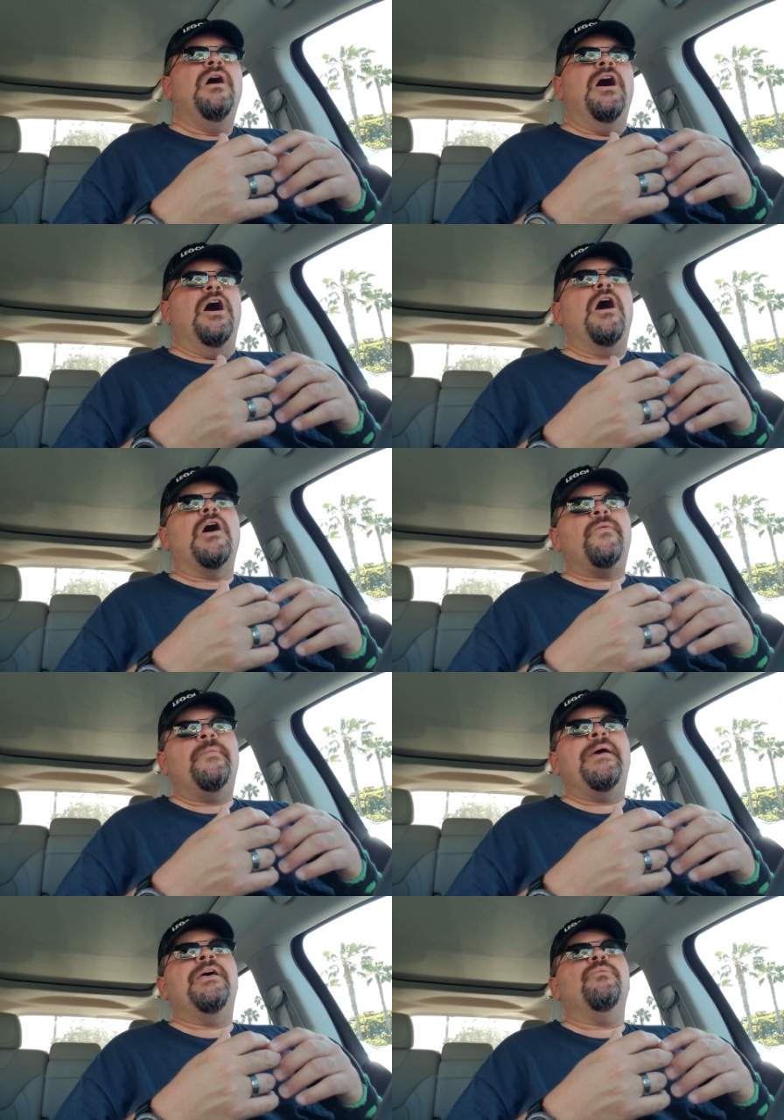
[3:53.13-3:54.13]
Uh,
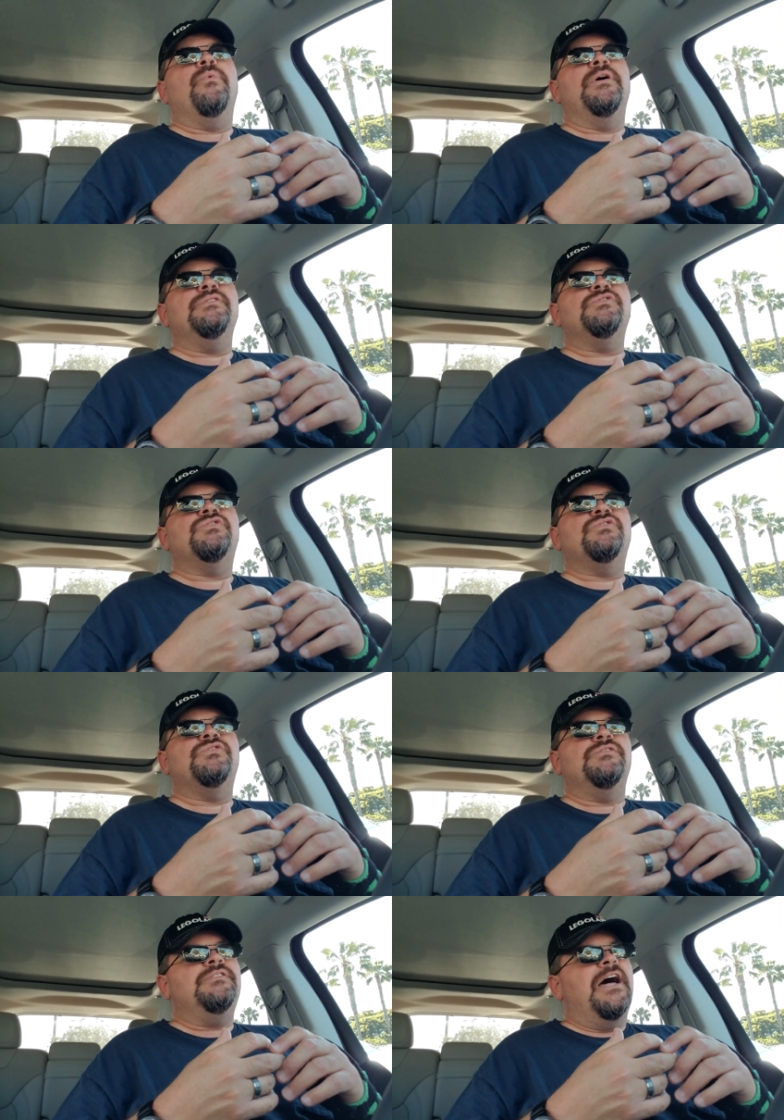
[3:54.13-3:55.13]
Aquaman
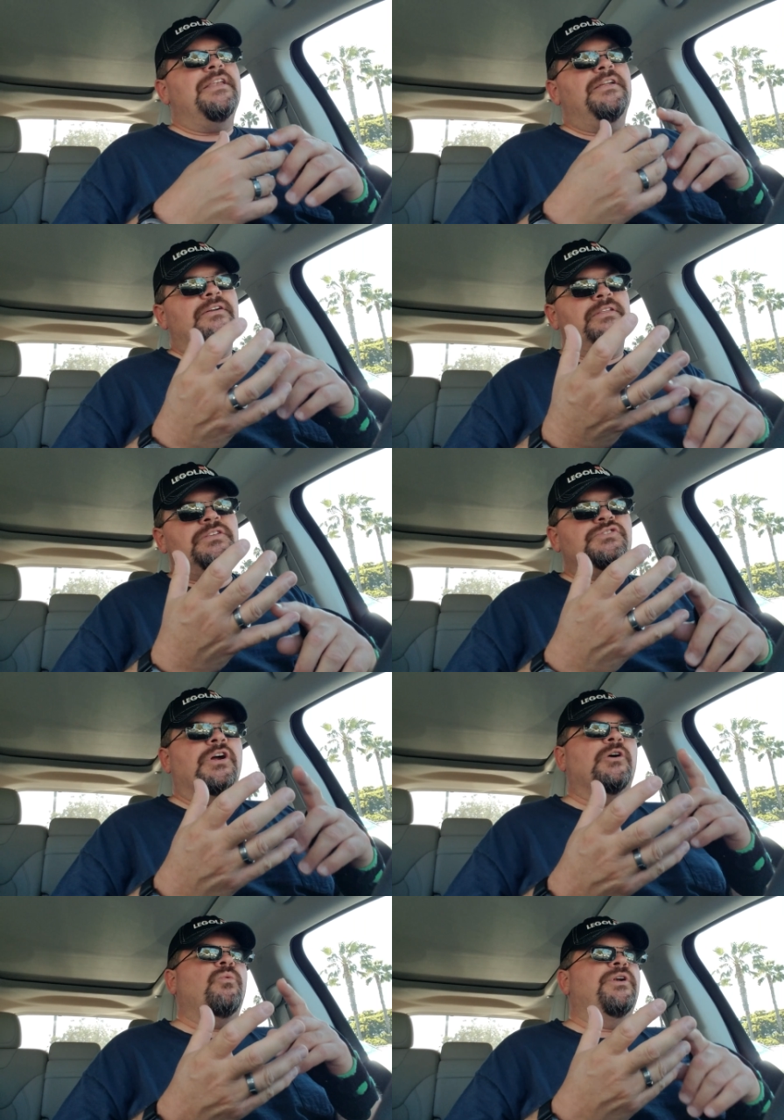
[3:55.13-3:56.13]
was not nearly as
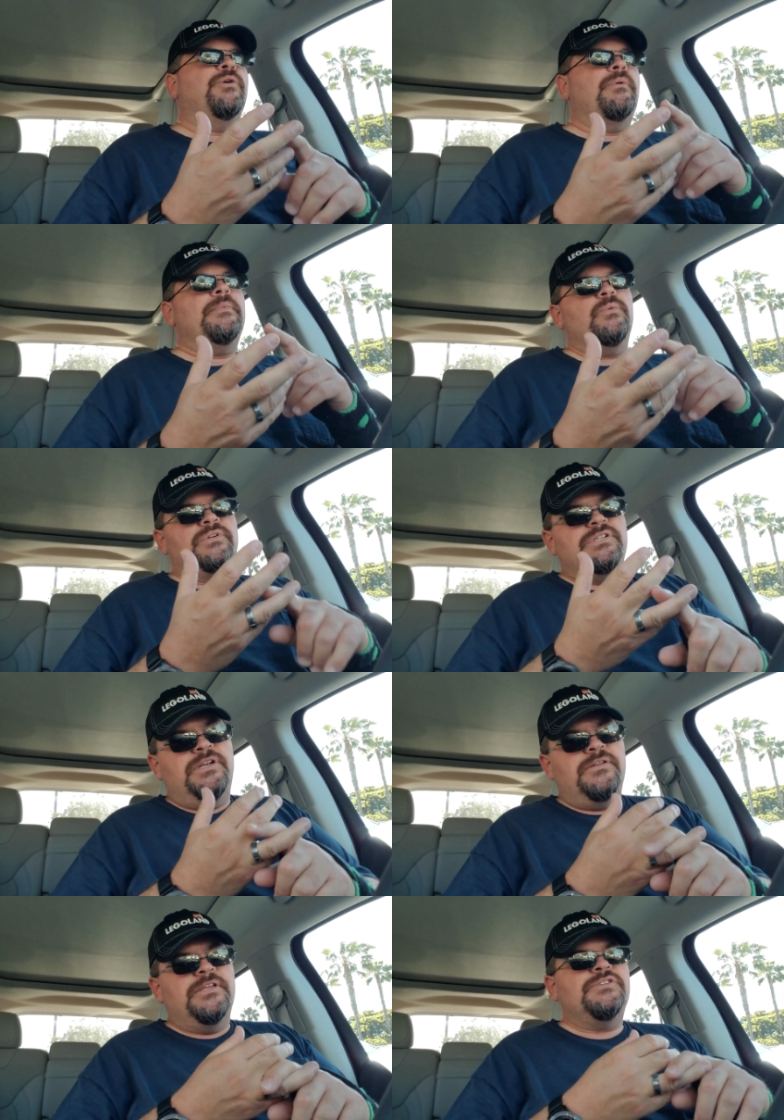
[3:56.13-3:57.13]
dark. Wonder Woman wasn't
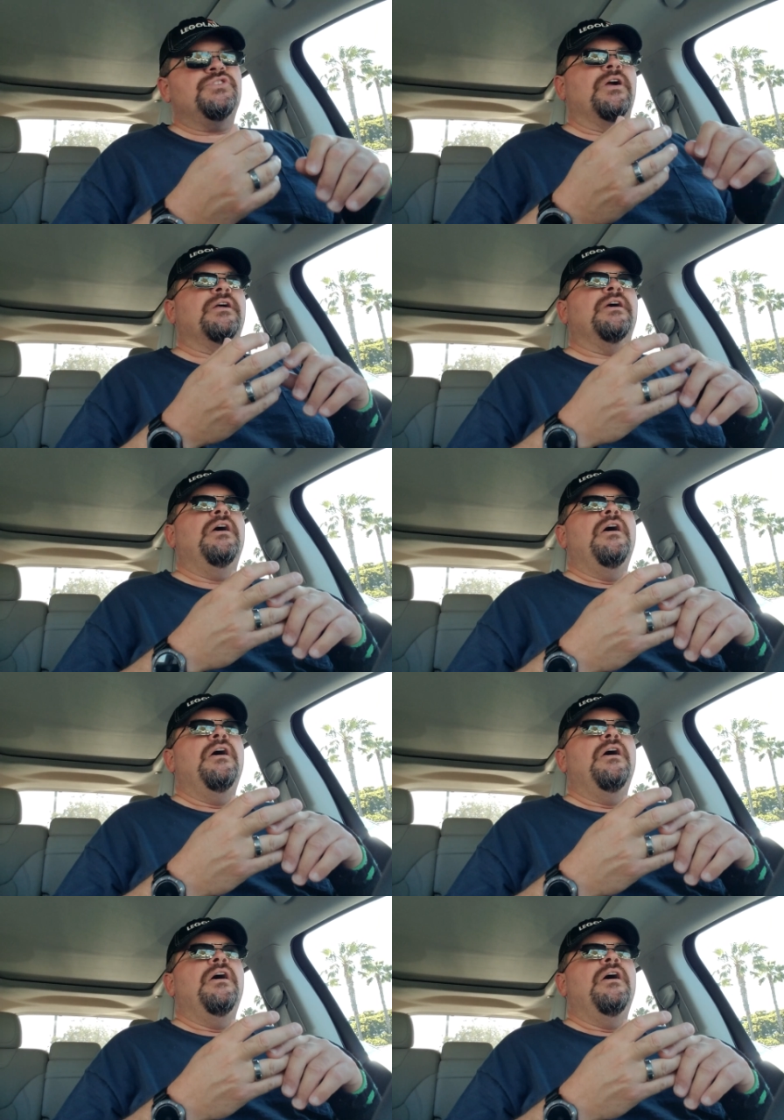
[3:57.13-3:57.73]
nearly as dark.